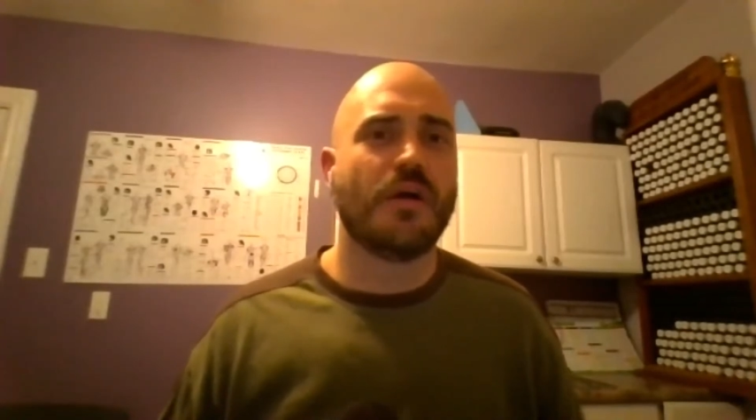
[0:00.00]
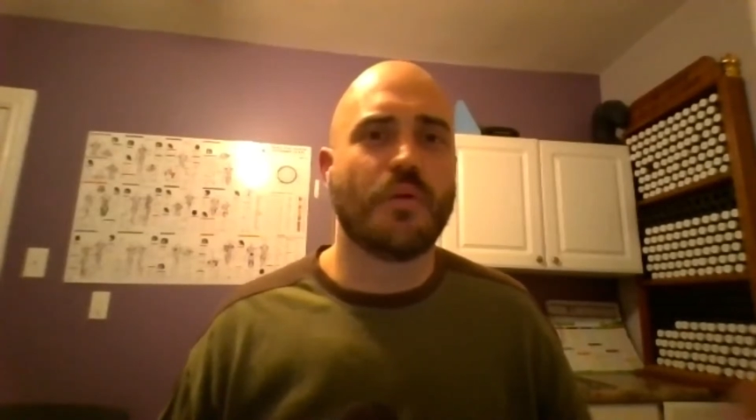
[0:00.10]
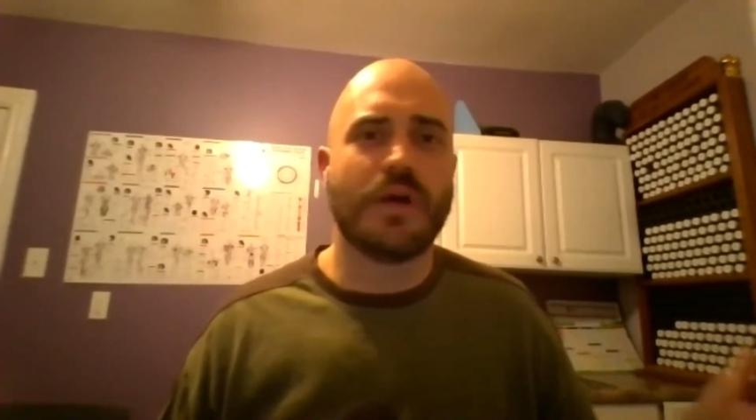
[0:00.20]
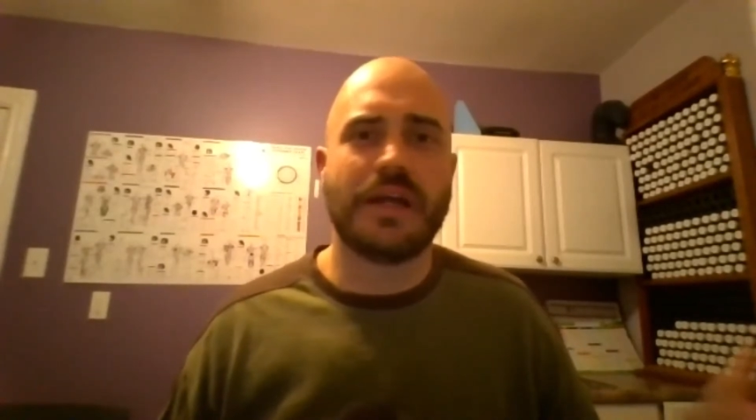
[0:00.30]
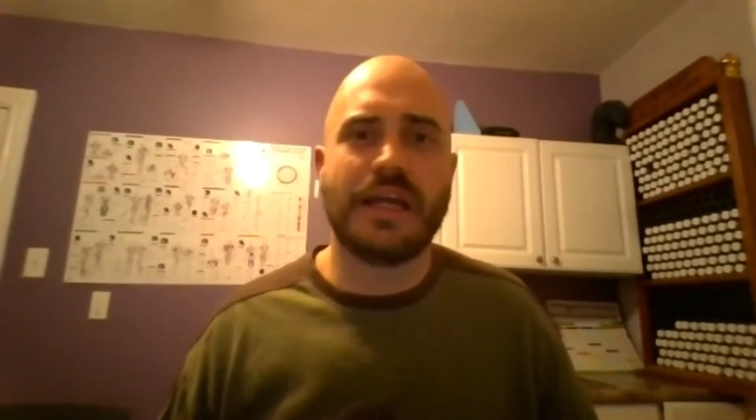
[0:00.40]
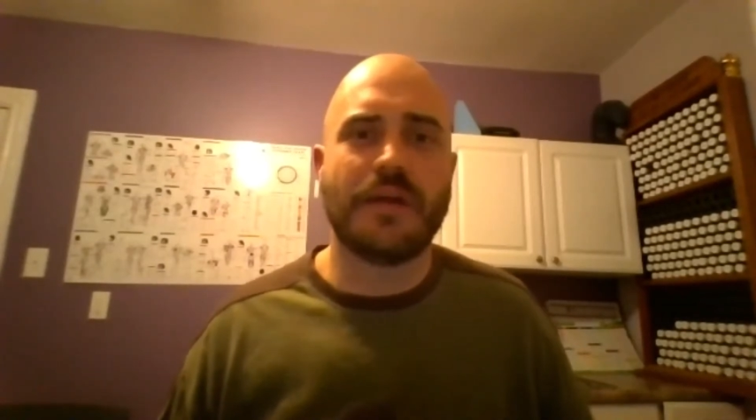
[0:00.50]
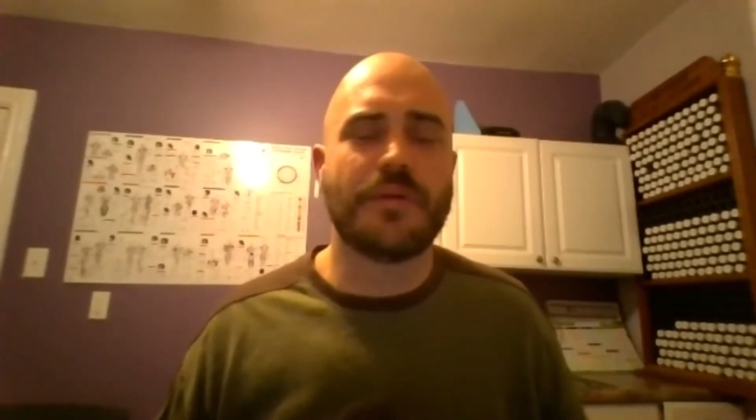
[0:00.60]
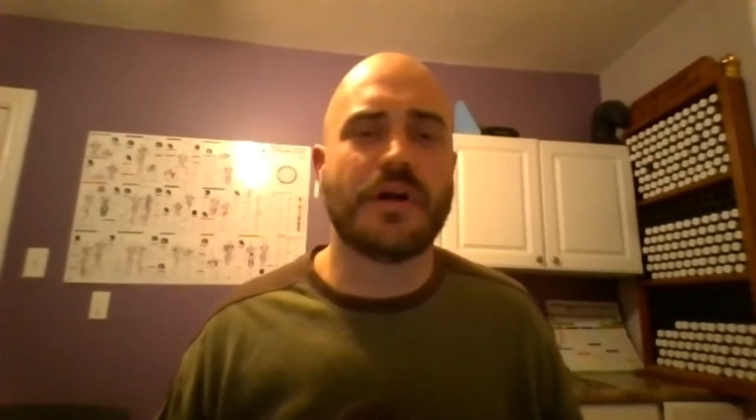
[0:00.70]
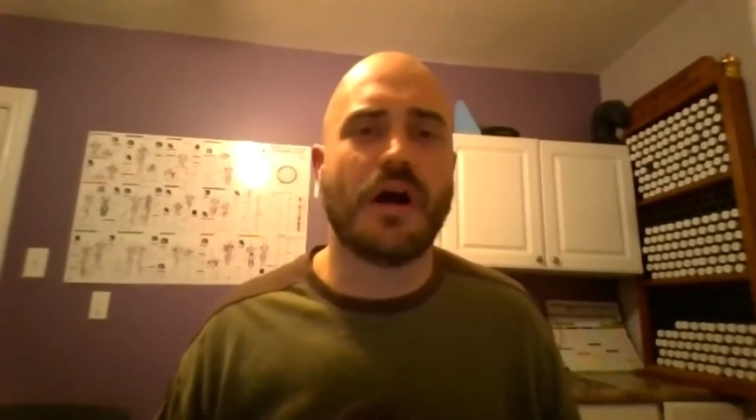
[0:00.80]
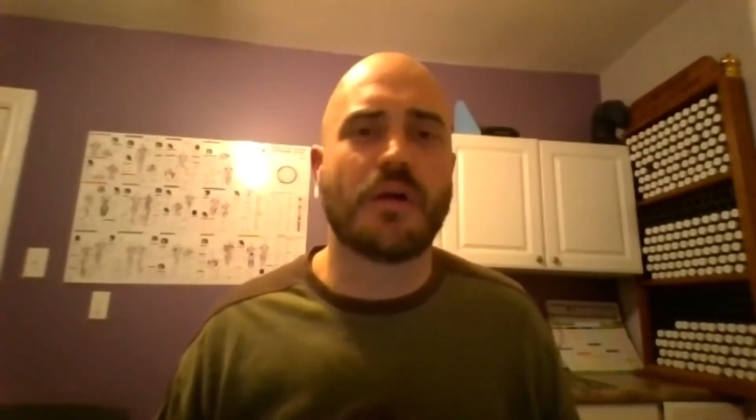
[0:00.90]
here
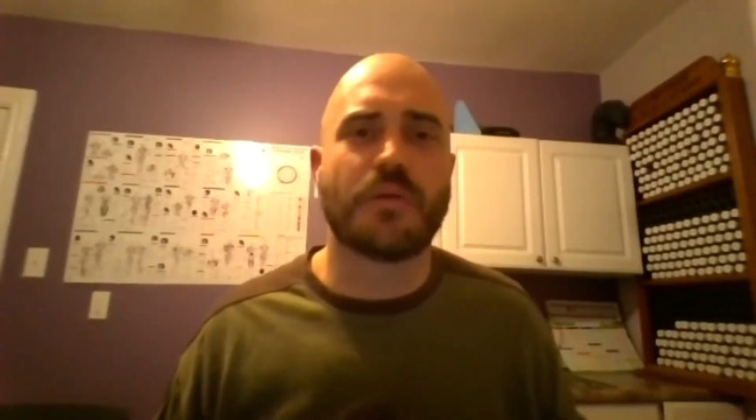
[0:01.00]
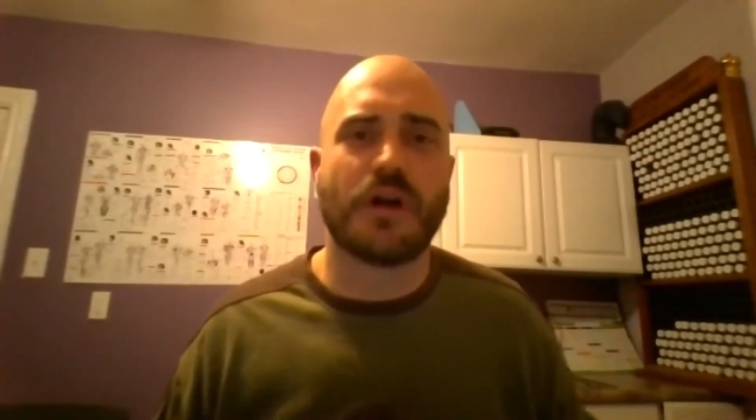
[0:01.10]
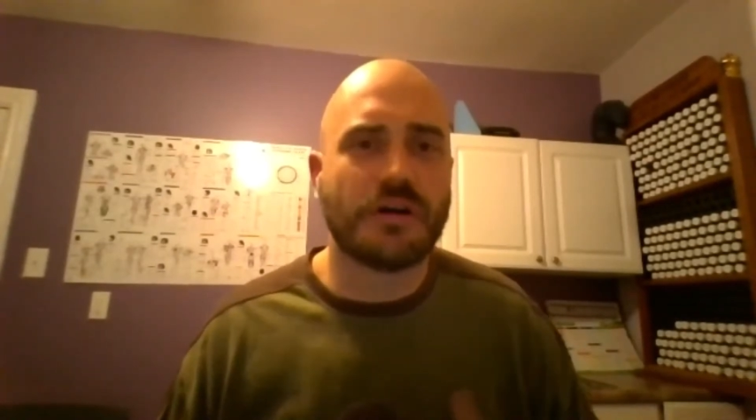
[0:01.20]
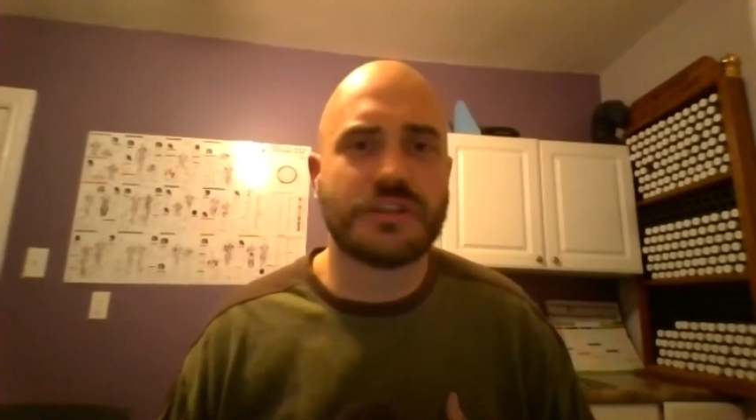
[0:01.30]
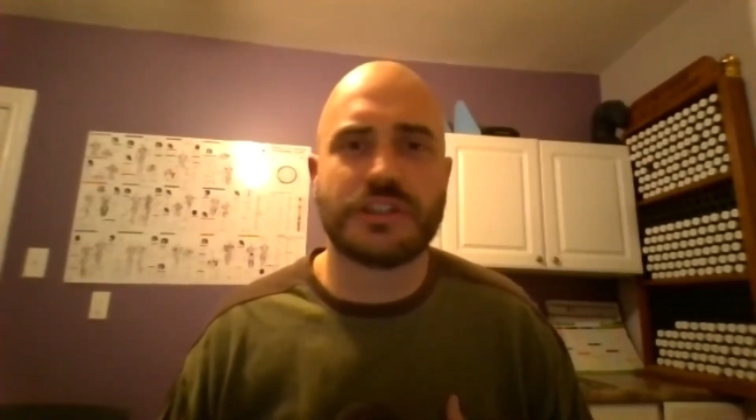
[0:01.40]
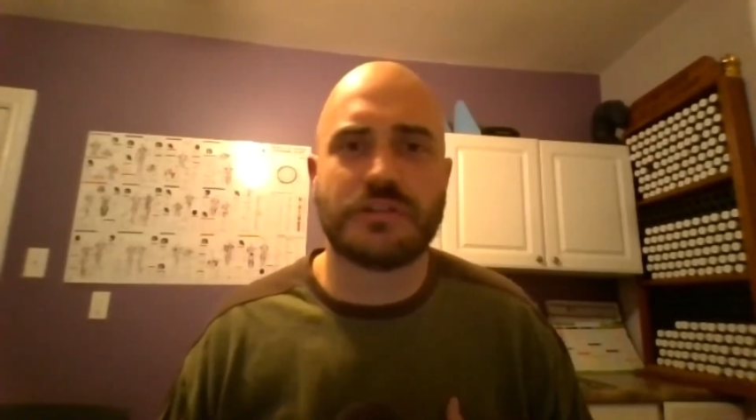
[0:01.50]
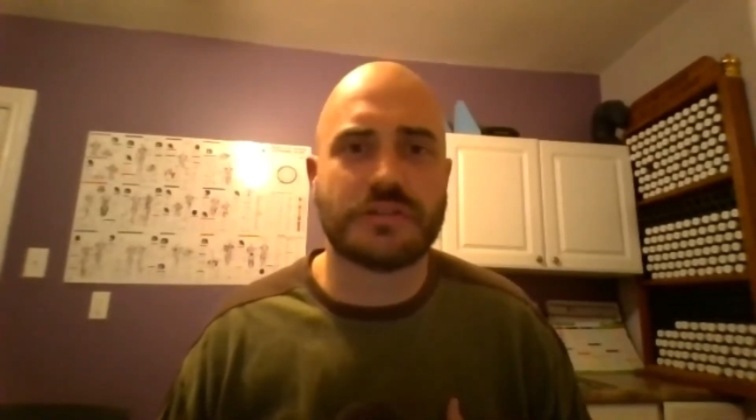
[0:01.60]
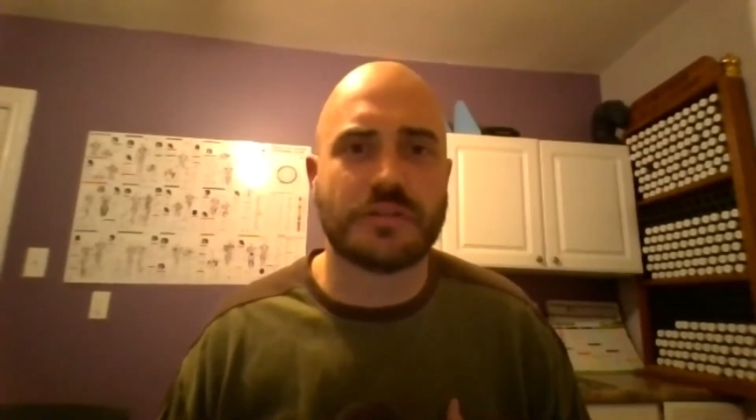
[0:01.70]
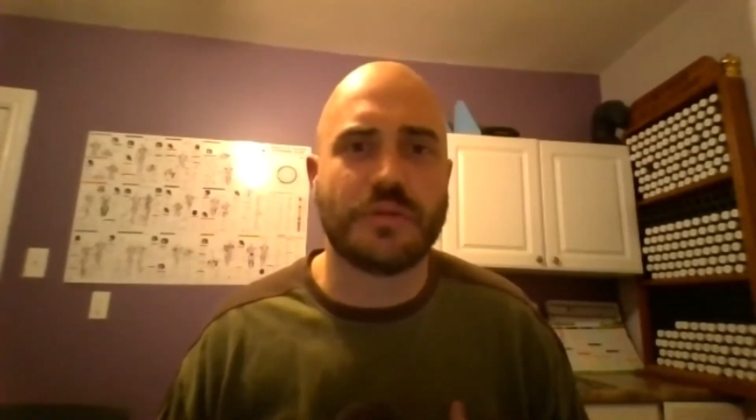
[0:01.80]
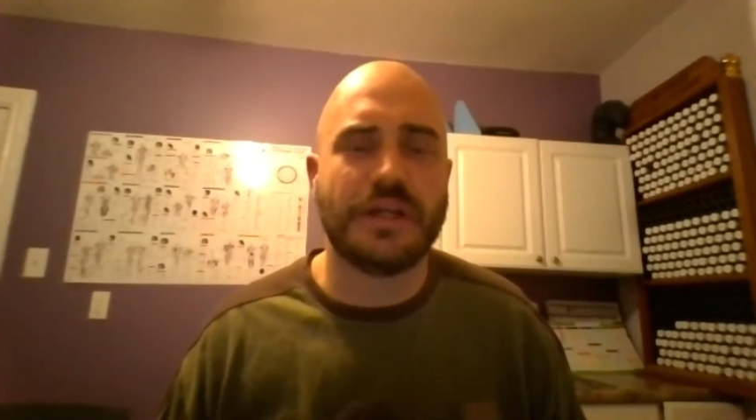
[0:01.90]
we are we're hurt
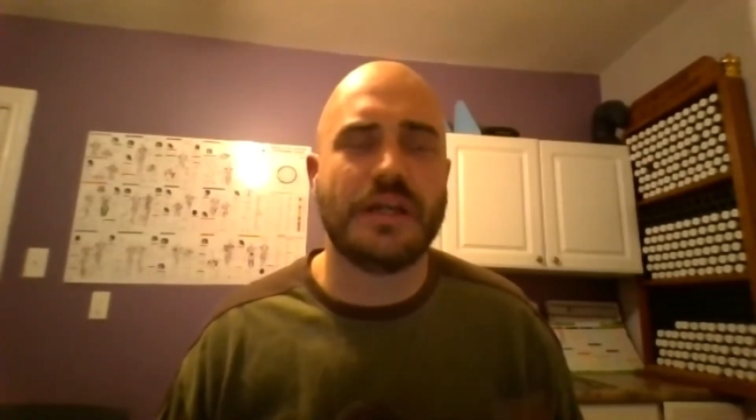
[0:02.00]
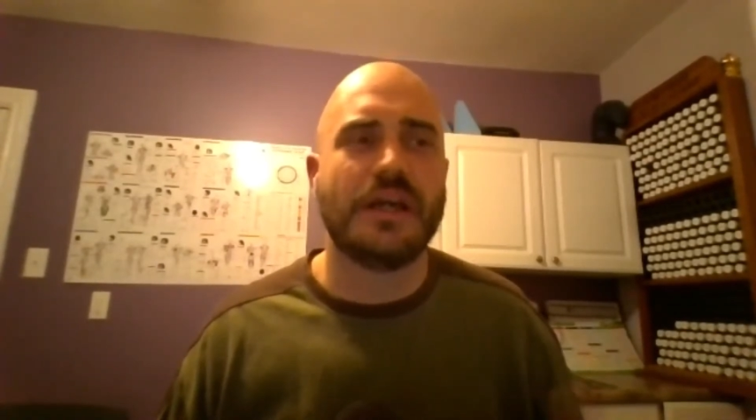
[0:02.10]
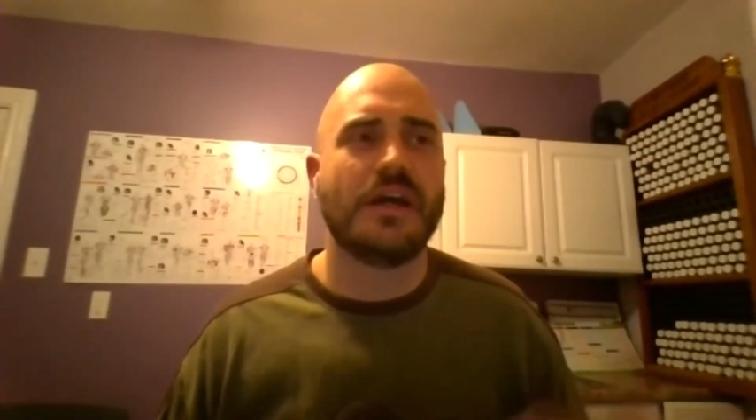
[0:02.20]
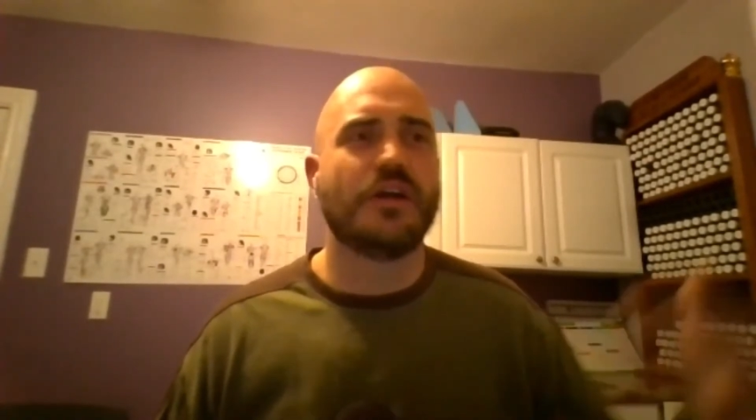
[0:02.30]
children we